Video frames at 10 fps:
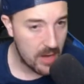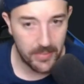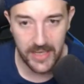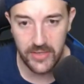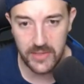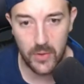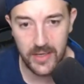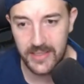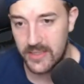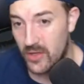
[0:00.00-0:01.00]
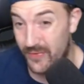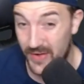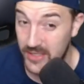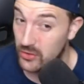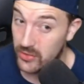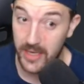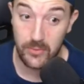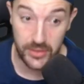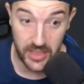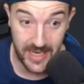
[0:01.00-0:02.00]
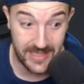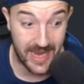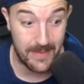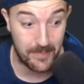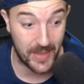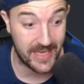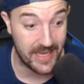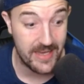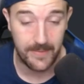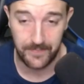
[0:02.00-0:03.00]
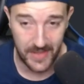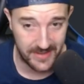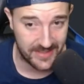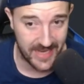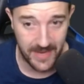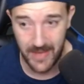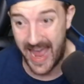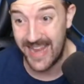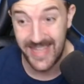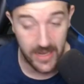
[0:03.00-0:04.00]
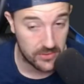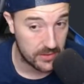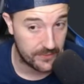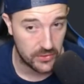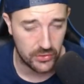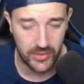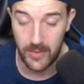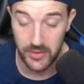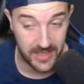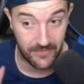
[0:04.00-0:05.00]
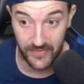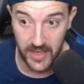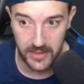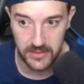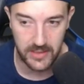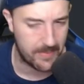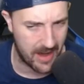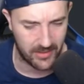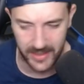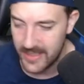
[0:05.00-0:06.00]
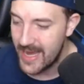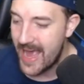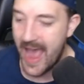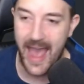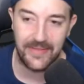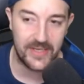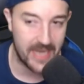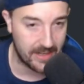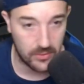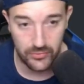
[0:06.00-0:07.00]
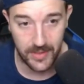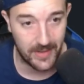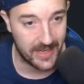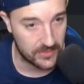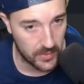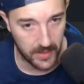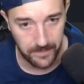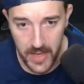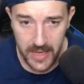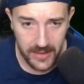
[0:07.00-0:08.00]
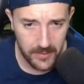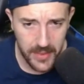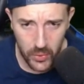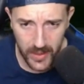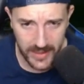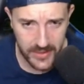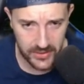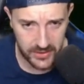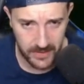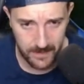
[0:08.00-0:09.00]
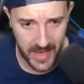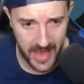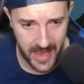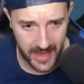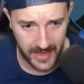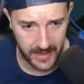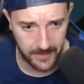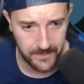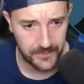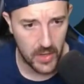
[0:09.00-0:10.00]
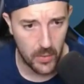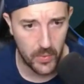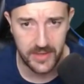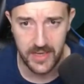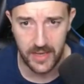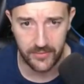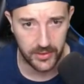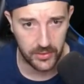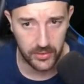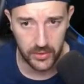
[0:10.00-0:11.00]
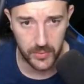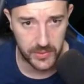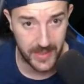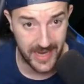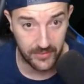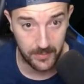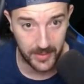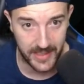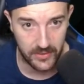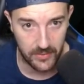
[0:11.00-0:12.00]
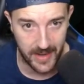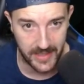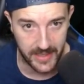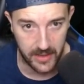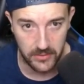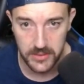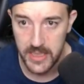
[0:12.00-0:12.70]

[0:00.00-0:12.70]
Player traits wise, he's got the finesse shot trait, which is a biggie in this game, and the outside the foot shot trait, which they've fixed, apparently, and the technical dribbler as well. Now, let me quickly just compare him with the other Nkunku, which we have completed on the main account.